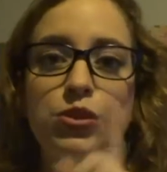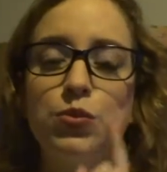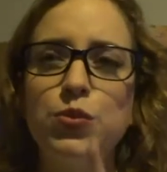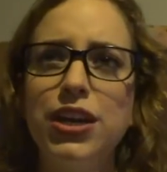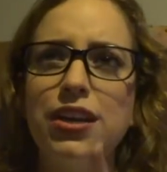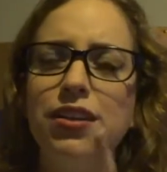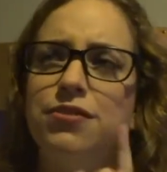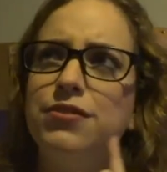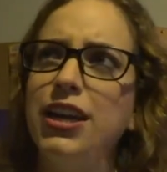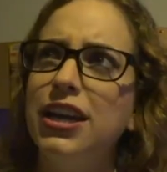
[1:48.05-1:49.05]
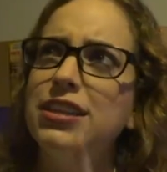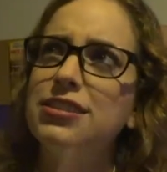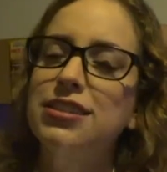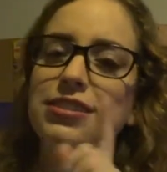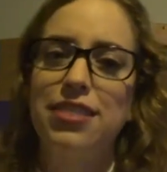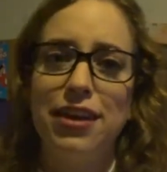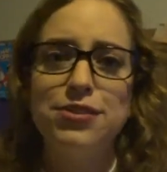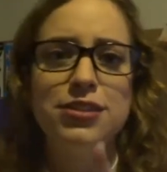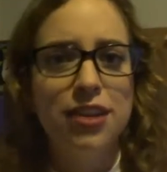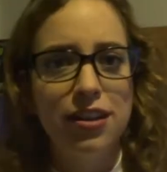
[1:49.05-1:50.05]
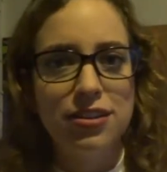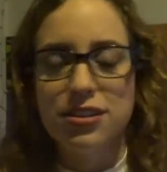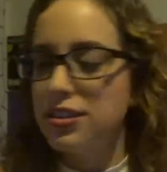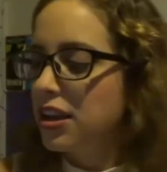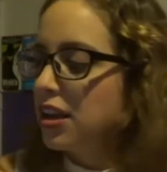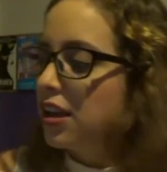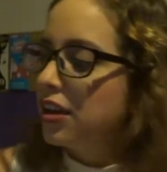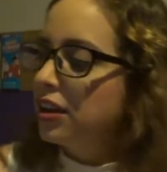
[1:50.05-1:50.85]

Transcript: twenty of $96,000.